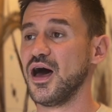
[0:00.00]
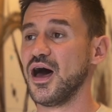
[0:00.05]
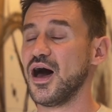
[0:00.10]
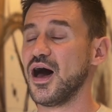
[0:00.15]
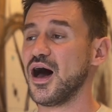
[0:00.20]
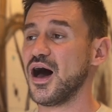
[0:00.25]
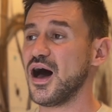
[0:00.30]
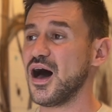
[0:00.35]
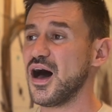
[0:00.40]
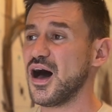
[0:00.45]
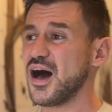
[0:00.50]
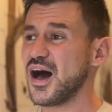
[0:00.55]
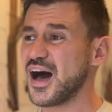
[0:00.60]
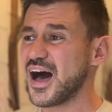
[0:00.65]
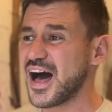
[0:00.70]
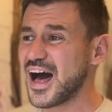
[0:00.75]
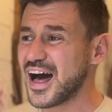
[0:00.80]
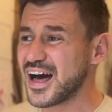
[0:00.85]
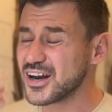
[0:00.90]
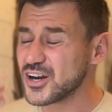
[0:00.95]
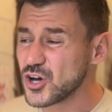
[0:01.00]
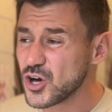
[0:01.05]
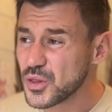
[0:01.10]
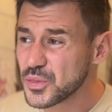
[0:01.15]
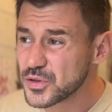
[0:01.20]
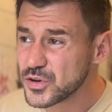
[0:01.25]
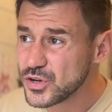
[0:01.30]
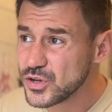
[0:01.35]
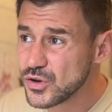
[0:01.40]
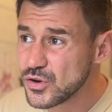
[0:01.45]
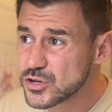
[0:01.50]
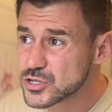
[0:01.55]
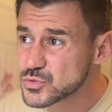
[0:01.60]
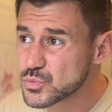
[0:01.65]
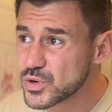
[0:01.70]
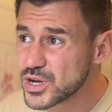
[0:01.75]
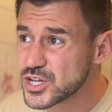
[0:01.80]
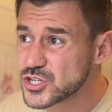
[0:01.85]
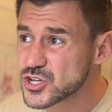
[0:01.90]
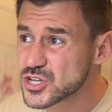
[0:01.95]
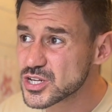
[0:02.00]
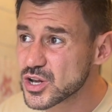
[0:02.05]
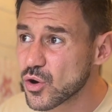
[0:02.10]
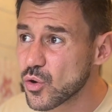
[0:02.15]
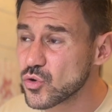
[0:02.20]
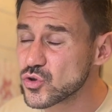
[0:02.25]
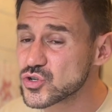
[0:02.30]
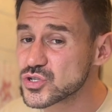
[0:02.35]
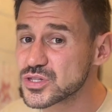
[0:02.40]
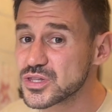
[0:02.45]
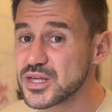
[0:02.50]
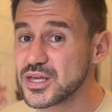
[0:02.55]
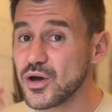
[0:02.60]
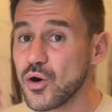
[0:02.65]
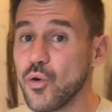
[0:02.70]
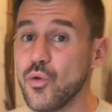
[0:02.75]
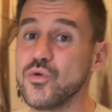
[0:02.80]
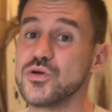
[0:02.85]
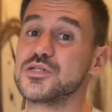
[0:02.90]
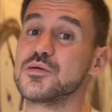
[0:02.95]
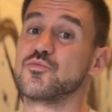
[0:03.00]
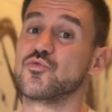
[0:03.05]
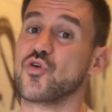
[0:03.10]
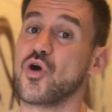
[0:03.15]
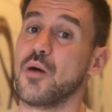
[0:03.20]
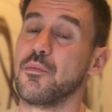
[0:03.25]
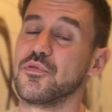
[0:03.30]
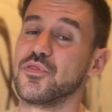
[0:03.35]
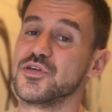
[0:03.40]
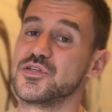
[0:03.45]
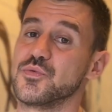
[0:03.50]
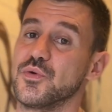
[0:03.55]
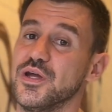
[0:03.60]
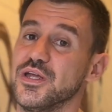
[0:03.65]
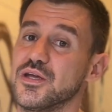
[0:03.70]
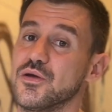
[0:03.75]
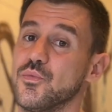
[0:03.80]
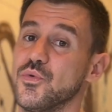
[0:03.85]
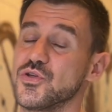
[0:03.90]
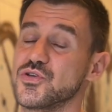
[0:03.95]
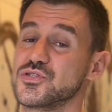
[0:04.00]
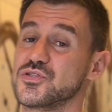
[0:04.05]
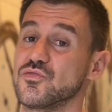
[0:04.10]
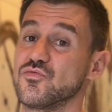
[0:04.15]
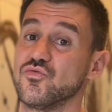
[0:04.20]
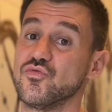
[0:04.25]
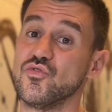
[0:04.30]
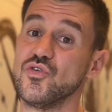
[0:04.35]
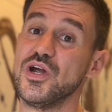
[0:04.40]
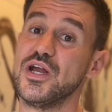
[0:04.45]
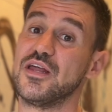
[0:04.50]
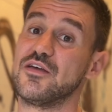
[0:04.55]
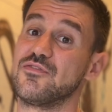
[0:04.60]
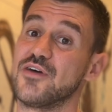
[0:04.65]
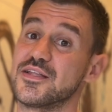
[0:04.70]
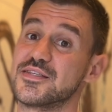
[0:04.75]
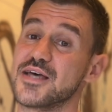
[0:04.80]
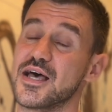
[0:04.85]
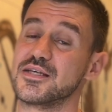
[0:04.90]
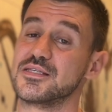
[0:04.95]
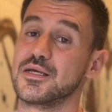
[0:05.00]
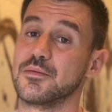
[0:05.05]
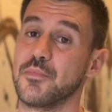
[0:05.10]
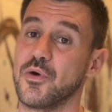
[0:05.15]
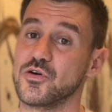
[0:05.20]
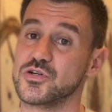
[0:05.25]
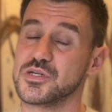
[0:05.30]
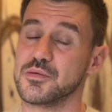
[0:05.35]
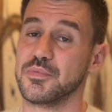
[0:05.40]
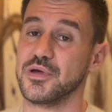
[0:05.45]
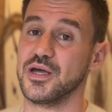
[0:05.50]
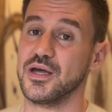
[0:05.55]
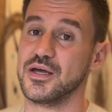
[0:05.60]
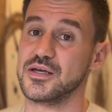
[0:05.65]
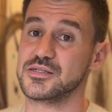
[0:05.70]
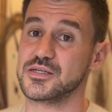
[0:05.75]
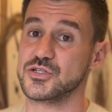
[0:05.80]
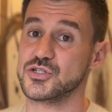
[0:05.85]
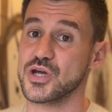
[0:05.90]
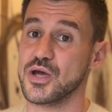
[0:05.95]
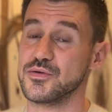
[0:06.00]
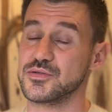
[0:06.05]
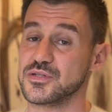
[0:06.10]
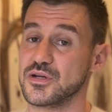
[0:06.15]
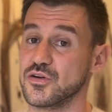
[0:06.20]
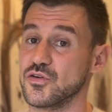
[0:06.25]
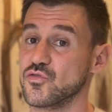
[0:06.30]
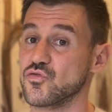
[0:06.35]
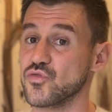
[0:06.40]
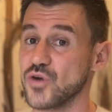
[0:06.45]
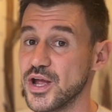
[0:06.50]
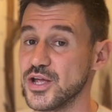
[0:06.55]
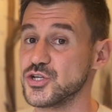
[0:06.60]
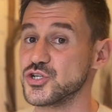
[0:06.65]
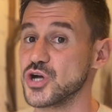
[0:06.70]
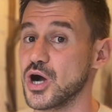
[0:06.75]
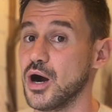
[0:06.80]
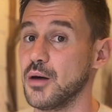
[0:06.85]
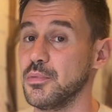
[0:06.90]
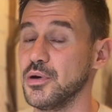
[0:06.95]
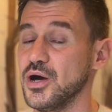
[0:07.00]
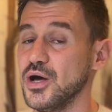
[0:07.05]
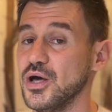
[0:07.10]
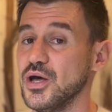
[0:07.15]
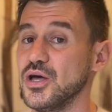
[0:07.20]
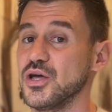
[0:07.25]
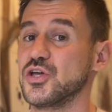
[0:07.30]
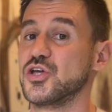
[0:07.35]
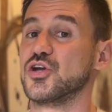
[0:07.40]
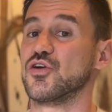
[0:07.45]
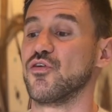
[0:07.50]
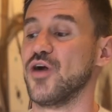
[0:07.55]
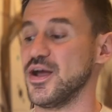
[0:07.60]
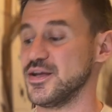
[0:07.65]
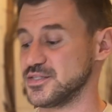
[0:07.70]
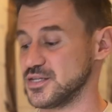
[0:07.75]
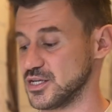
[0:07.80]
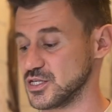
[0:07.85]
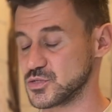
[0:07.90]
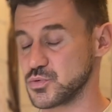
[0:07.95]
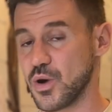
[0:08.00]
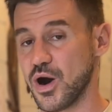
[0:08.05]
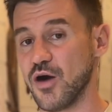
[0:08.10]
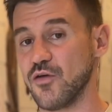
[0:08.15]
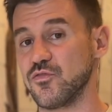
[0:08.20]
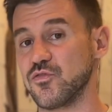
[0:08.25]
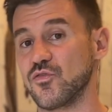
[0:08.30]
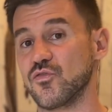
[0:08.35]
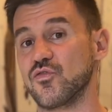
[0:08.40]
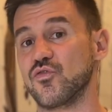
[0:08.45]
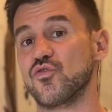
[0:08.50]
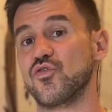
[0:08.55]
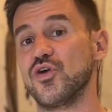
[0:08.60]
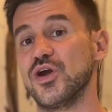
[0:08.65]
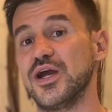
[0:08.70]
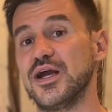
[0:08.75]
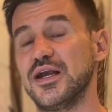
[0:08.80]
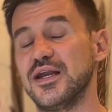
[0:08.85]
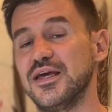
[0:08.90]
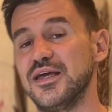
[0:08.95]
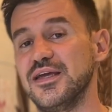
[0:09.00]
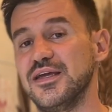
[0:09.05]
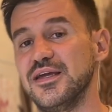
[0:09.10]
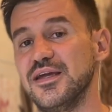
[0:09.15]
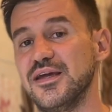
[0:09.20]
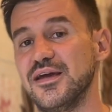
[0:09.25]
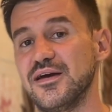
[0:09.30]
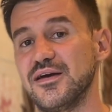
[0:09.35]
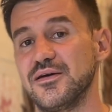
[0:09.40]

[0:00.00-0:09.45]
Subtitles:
And other news, we just launched the Autumn Drop this week, which is a really fantastic box of beer. So Joe's done a great job curating 12 really